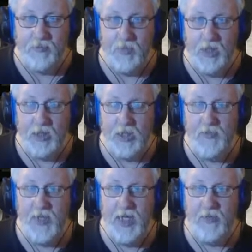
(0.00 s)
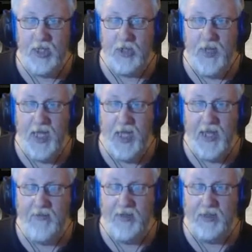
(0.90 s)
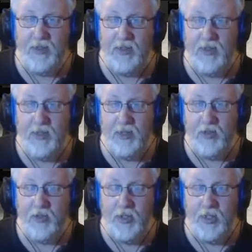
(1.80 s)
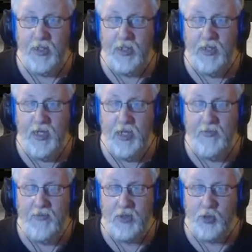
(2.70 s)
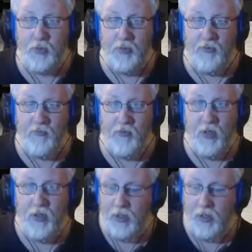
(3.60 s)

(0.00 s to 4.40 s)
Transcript: They should have made a much better effort at doing it in Virtual Pool 4.